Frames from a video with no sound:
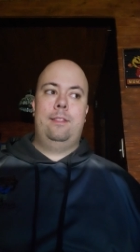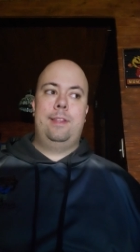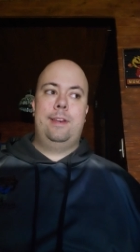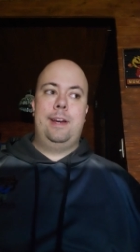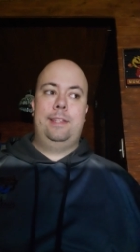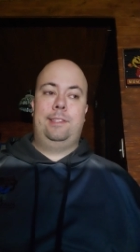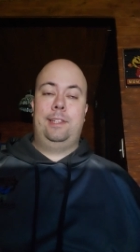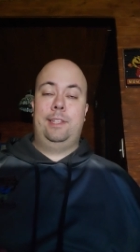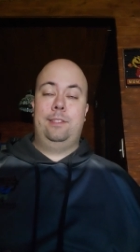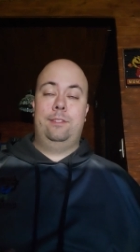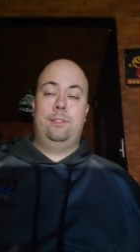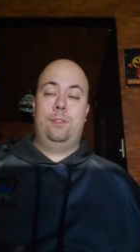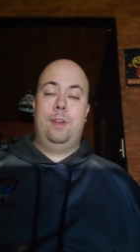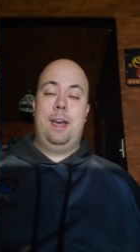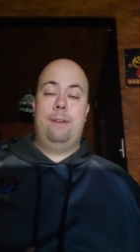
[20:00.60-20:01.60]
the nice thing
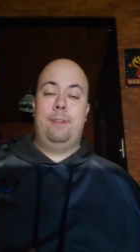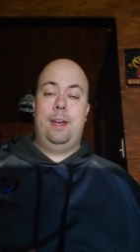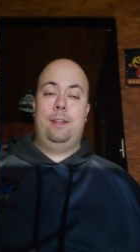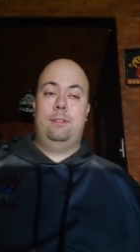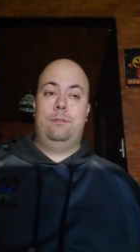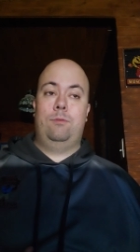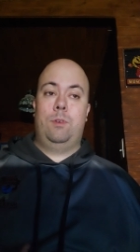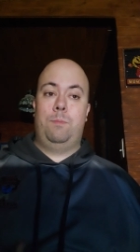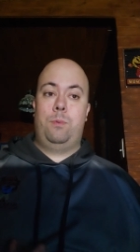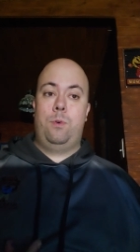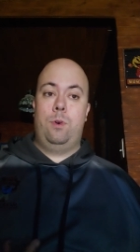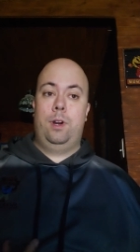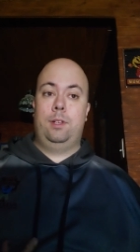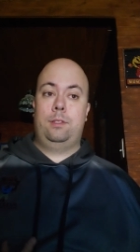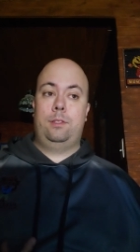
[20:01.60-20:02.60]
is you have that
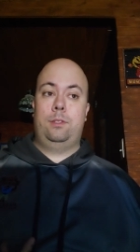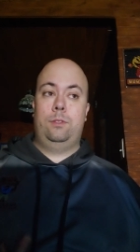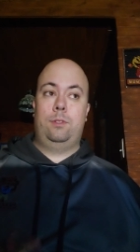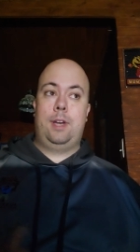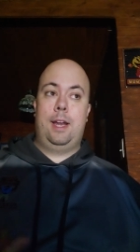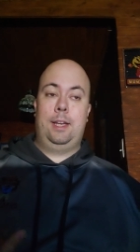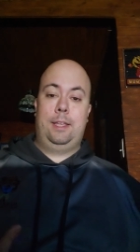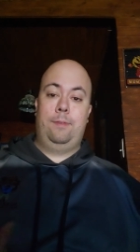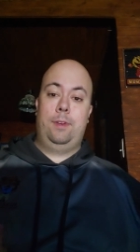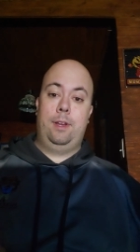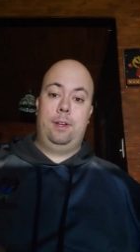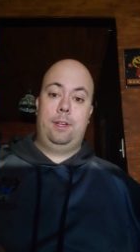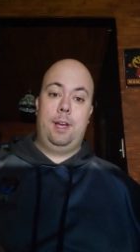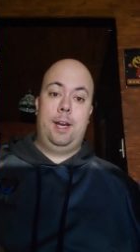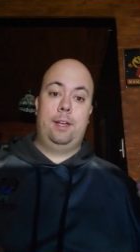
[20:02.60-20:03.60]
report to kind of give
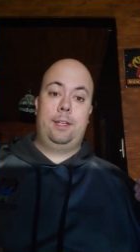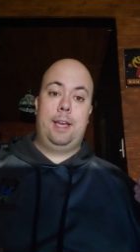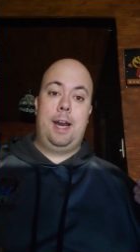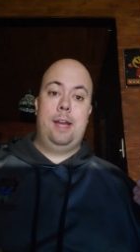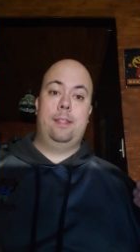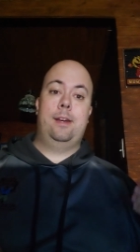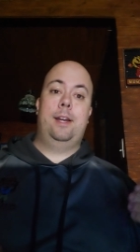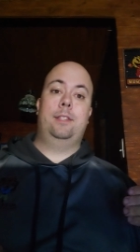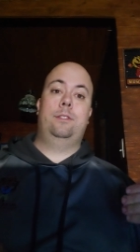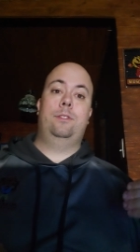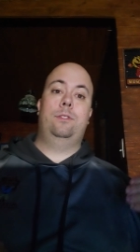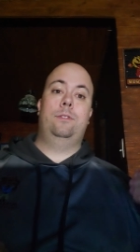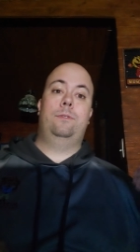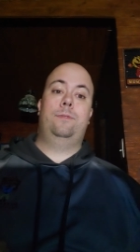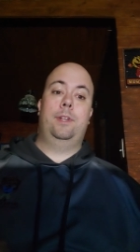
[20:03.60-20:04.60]
you a guideline
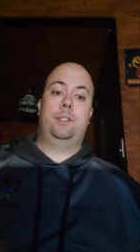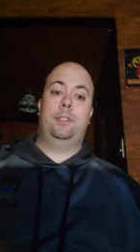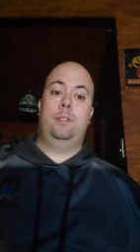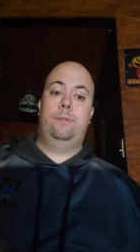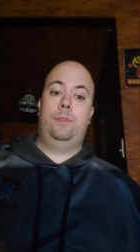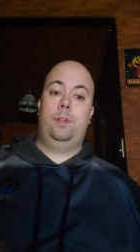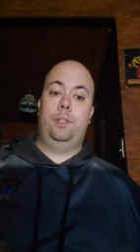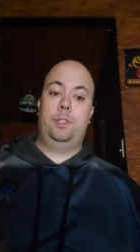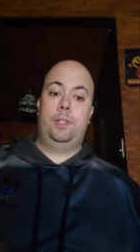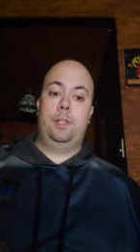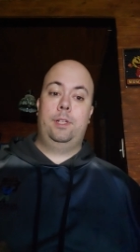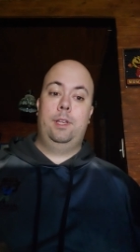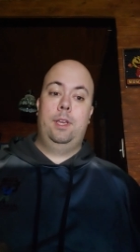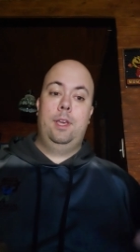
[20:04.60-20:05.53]
to fix in the future.